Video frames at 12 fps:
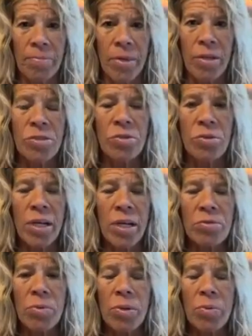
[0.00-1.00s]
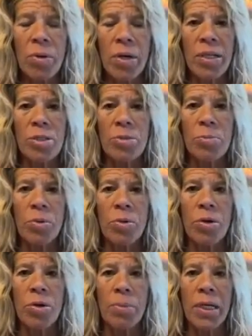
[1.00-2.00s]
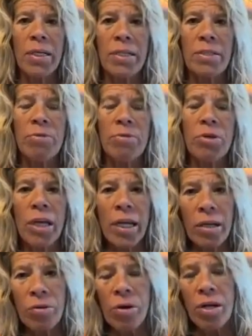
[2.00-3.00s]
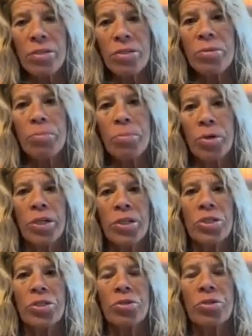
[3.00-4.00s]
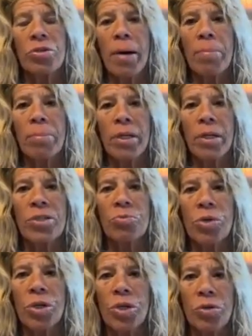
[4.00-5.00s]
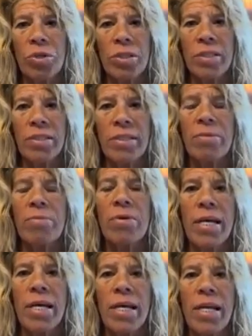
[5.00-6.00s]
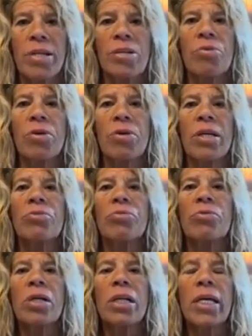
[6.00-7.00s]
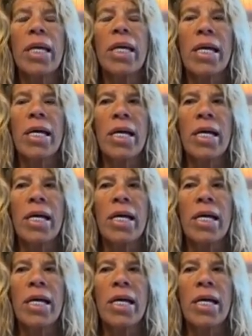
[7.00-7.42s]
And so that's what we want to explore, because if you can get across the bridge to that place where you can sit with it and you can really